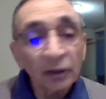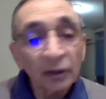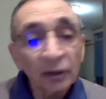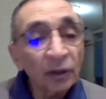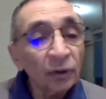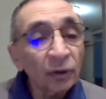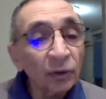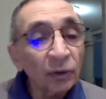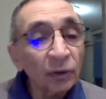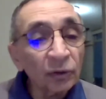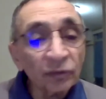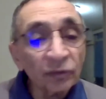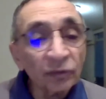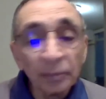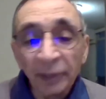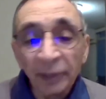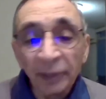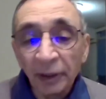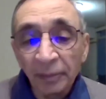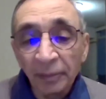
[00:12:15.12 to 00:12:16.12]
all over
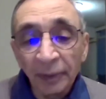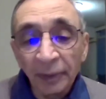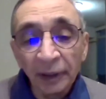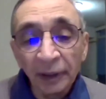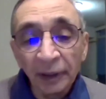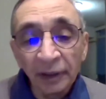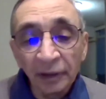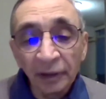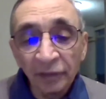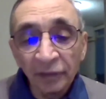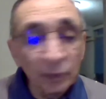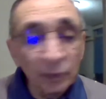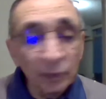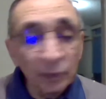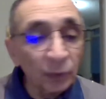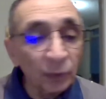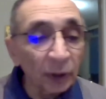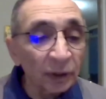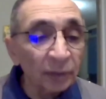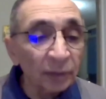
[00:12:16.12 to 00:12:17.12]
Meherabad, if you
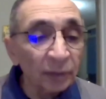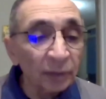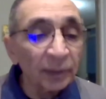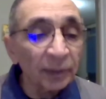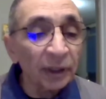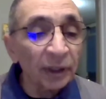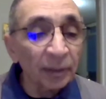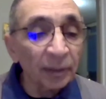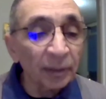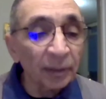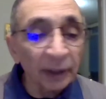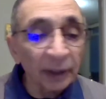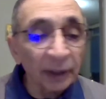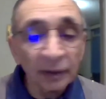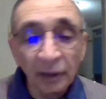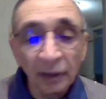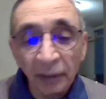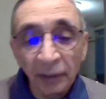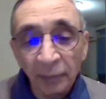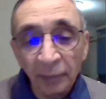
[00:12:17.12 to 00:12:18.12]
wandered Meherabad
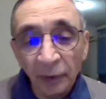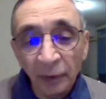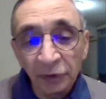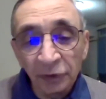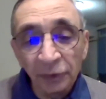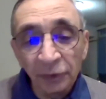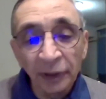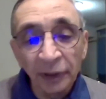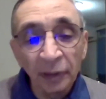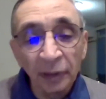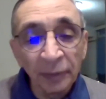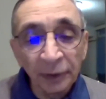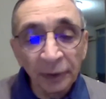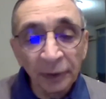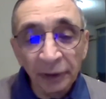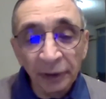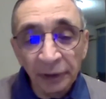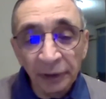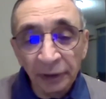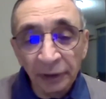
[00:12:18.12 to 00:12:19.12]
during
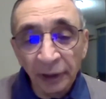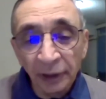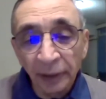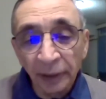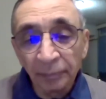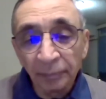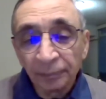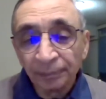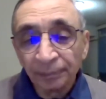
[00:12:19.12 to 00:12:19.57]
Amartithi time.